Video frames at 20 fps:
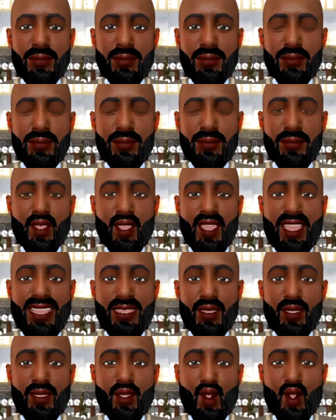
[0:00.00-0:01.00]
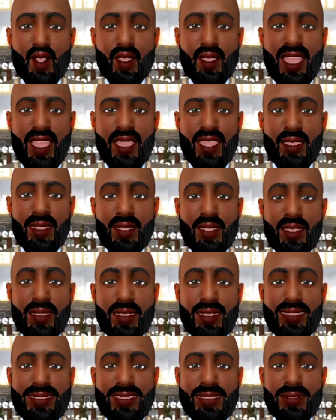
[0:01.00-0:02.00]
All right, so more
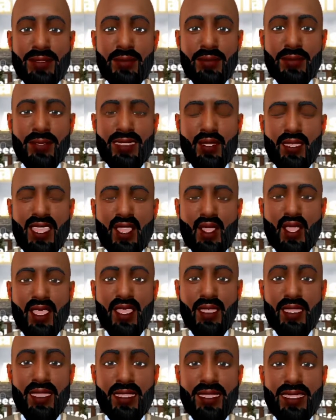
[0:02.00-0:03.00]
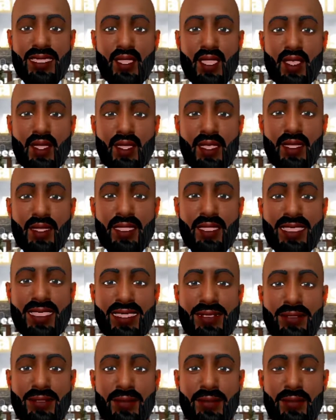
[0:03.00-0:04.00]
commonly, the chartering government
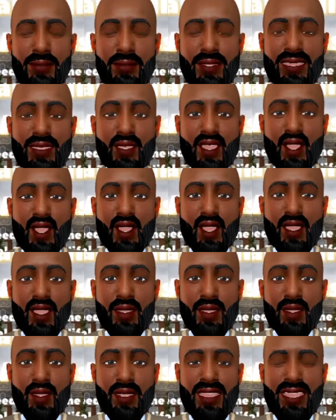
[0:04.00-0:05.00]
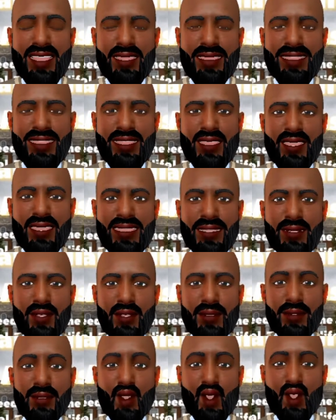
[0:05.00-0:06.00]
dissolves entities
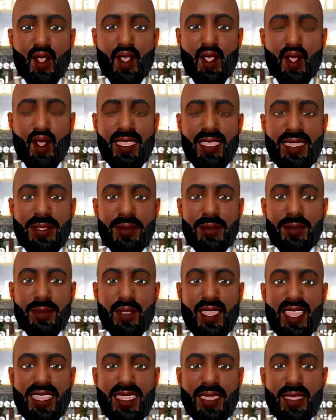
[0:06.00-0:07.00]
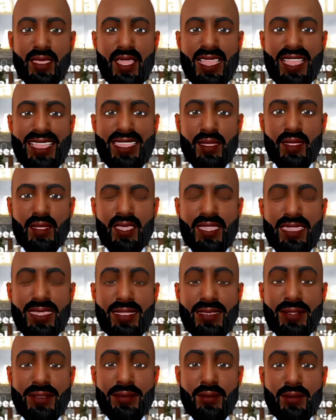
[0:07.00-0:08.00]
for failure to pay
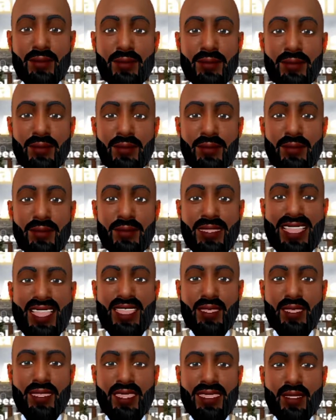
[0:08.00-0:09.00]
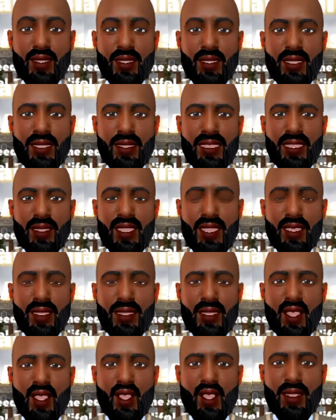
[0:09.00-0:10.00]
fees. After dissolution, the
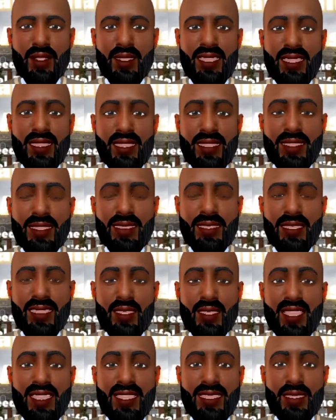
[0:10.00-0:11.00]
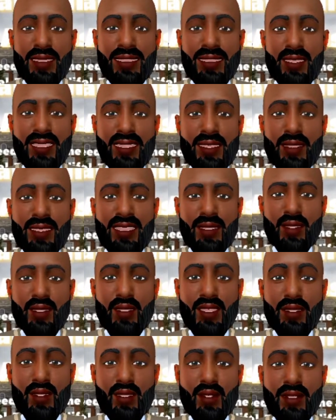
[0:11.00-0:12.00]
dissolved entity continues in
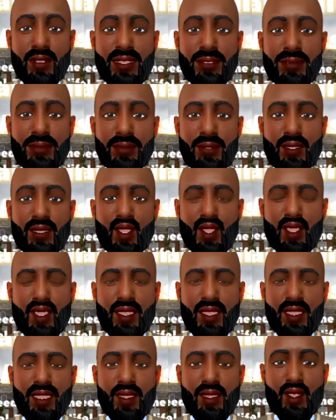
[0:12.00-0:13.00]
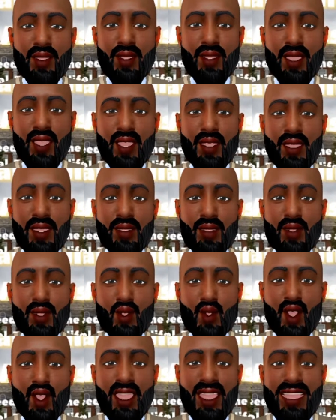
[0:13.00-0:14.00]
existence solely for the purpose of
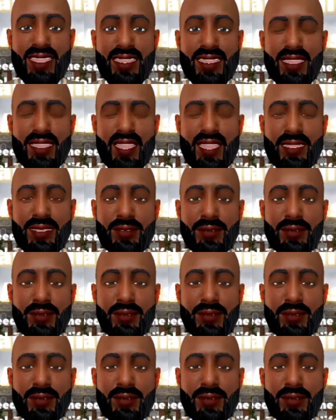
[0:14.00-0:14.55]
winding up.